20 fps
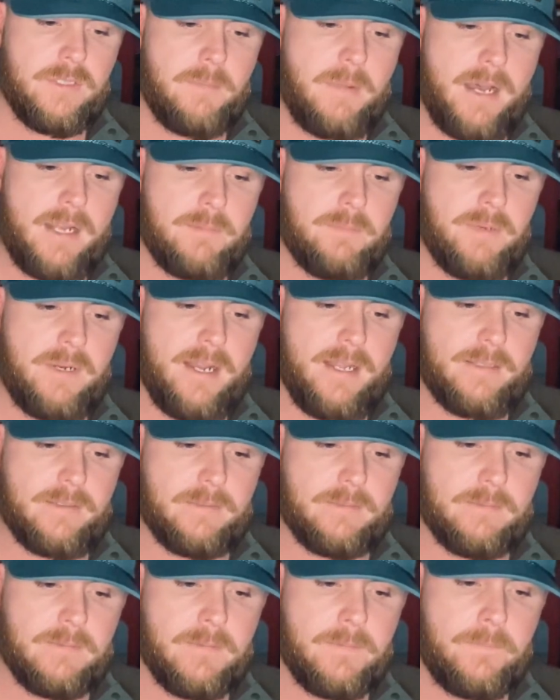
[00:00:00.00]
bottom
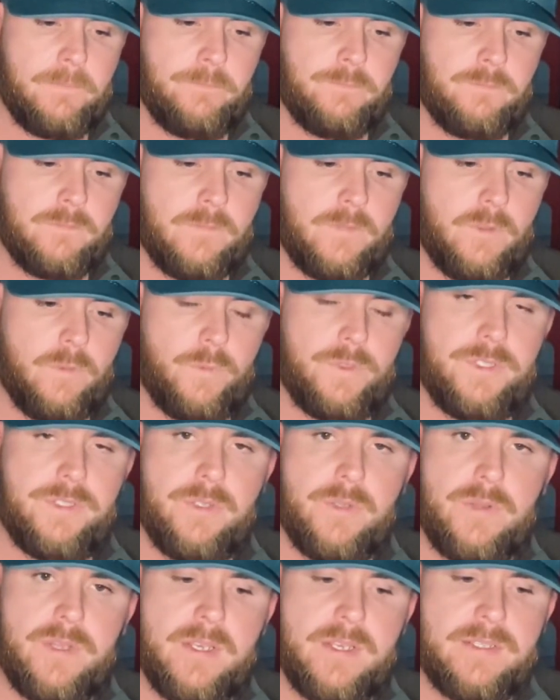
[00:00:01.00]
platen. When you
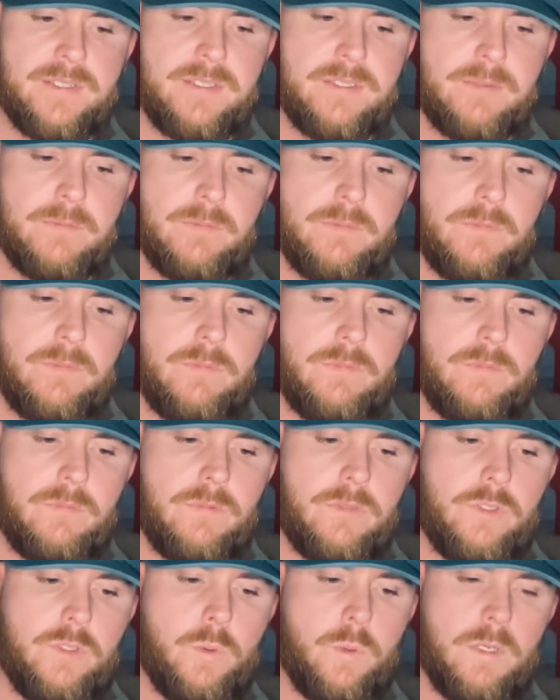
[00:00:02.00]
do this,
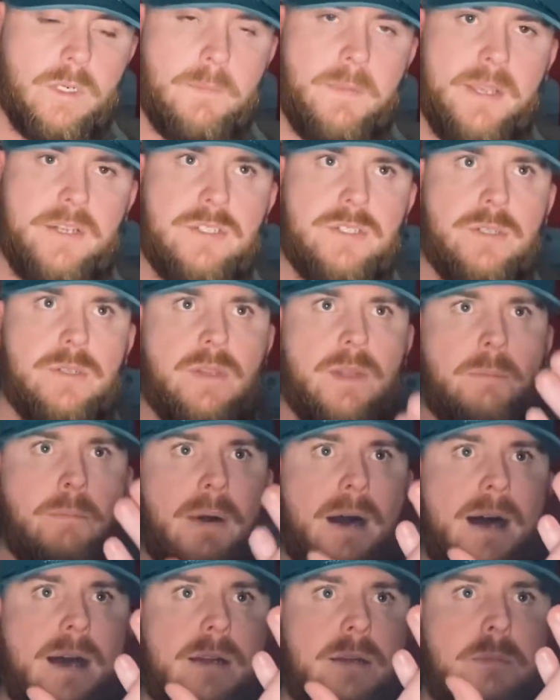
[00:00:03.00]
you want to make sure the
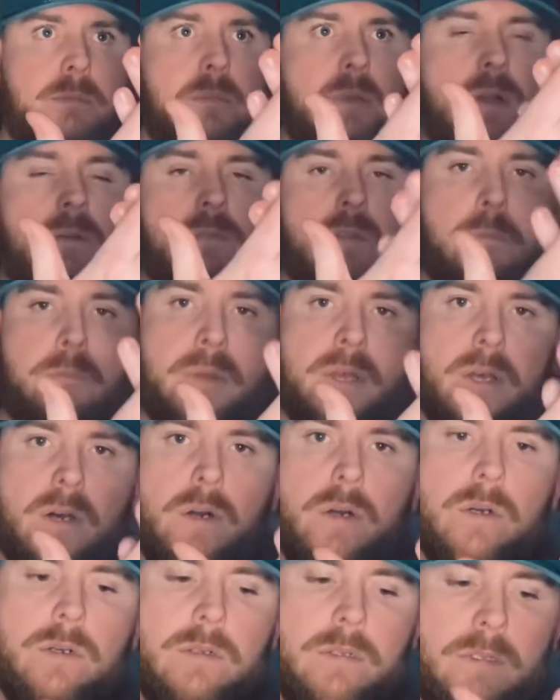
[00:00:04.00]
bottom of the
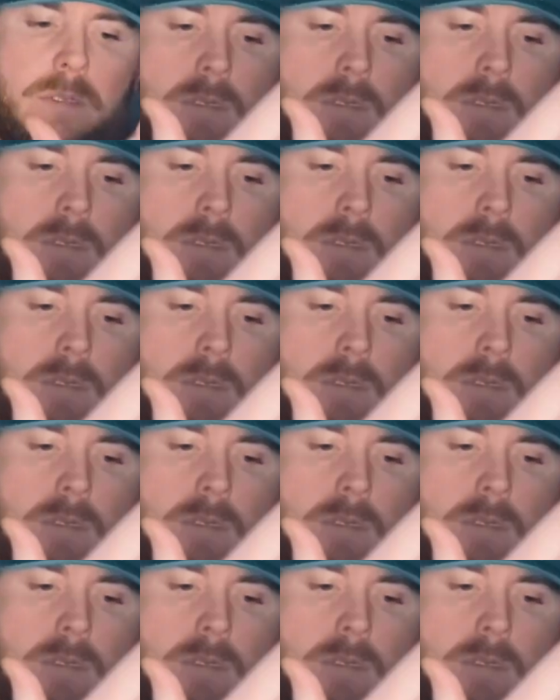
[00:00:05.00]
bill